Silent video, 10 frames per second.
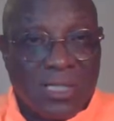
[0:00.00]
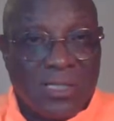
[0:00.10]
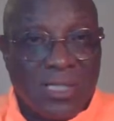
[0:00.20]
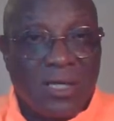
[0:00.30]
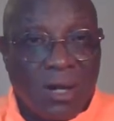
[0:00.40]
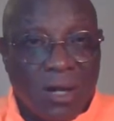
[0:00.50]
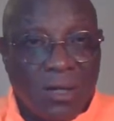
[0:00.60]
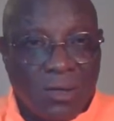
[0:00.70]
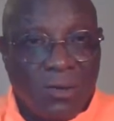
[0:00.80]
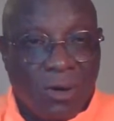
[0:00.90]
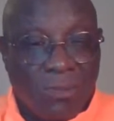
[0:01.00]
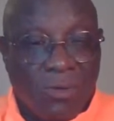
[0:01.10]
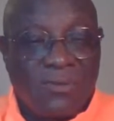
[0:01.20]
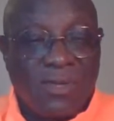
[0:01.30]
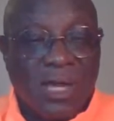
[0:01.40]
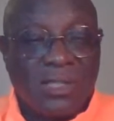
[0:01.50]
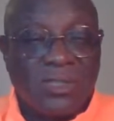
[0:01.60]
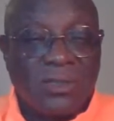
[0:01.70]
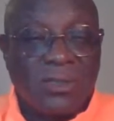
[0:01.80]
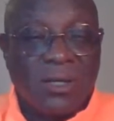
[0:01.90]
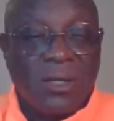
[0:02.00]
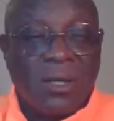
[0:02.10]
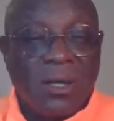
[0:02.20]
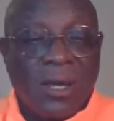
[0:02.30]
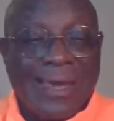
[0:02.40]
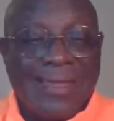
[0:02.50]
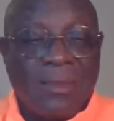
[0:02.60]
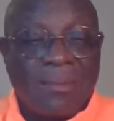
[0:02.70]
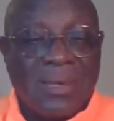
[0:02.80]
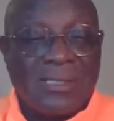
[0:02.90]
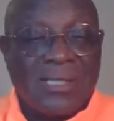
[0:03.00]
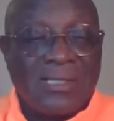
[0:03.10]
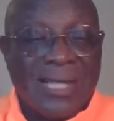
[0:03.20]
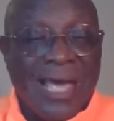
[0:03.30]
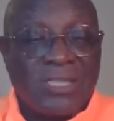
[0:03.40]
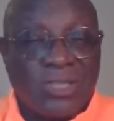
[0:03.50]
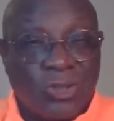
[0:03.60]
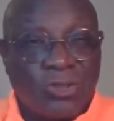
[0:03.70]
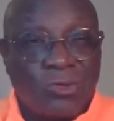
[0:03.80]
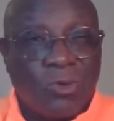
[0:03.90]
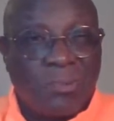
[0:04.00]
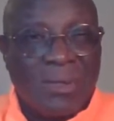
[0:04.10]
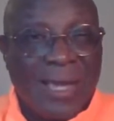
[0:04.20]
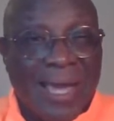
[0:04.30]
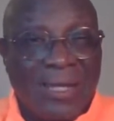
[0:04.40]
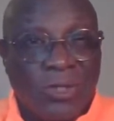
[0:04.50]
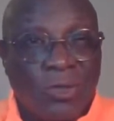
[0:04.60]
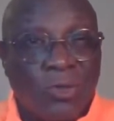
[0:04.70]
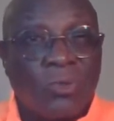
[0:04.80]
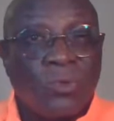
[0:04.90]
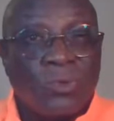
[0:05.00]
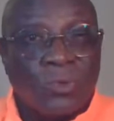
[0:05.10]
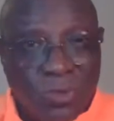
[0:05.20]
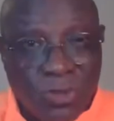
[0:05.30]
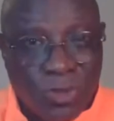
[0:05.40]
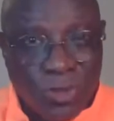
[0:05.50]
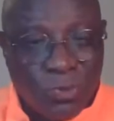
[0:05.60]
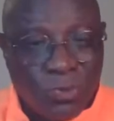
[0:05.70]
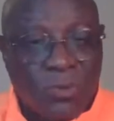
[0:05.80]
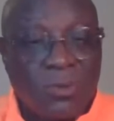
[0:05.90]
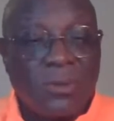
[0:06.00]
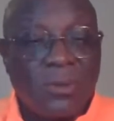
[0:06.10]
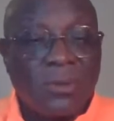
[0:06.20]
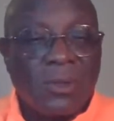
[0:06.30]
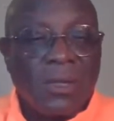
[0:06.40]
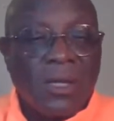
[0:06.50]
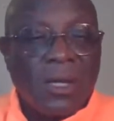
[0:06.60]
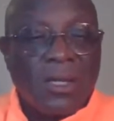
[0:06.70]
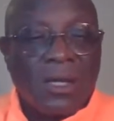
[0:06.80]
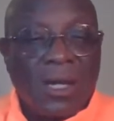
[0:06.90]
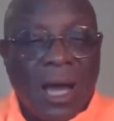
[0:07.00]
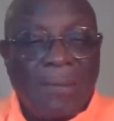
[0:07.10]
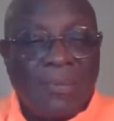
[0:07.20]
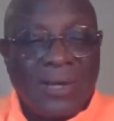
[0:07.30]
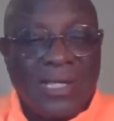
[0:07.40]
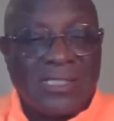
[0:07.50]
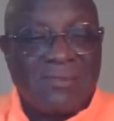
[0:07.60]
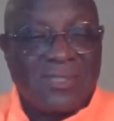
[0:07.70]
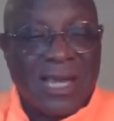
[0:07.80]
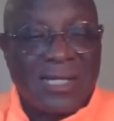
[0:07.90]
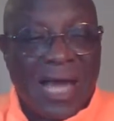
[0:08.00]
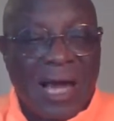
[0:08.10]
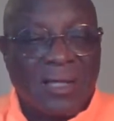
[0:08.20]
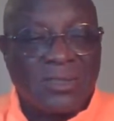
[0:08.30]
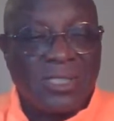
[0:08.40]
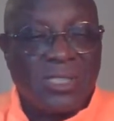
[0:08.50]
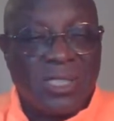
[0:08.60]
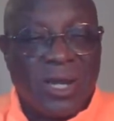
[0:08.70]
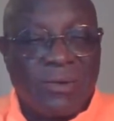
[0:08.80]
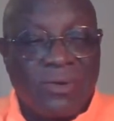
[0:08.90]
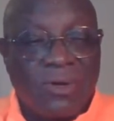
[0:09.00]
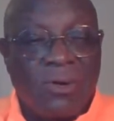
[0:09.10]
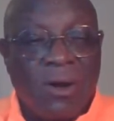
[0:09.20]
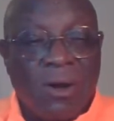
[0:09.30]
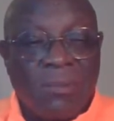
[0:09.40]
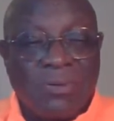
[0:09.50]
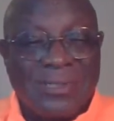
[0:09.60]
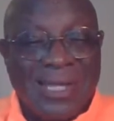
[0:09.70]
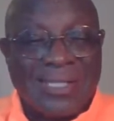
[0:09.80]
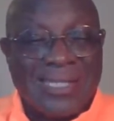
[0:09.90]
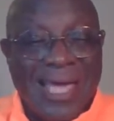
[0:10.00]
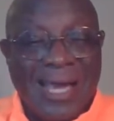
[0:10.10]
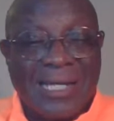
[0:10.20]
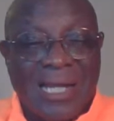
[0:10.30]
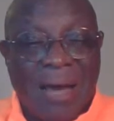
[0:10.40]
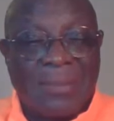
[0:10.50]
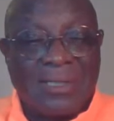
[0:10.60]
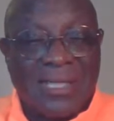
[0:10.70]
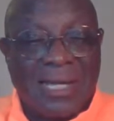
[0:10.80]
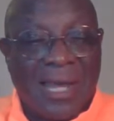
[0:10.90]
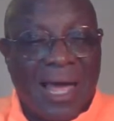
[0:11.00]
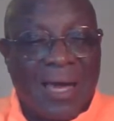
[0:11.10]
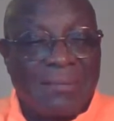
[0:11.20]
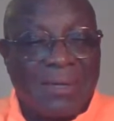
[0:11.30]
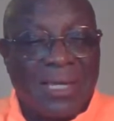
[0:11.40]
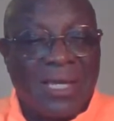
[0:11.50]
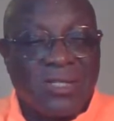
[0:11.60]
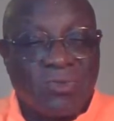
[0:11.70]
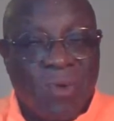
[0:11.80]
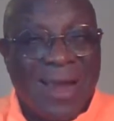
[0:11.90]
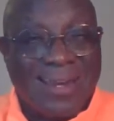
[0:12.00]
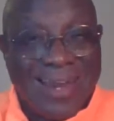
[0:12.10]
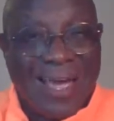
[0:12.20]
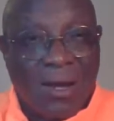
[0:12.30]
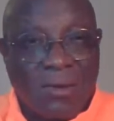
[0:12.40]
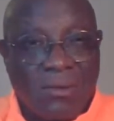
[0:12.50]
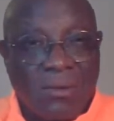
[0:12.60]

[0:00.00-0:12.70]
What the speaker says: CT, abbreviation, and the business as usual, BAU 2. The comprehensive technology scenario predicts economic decline begins right now.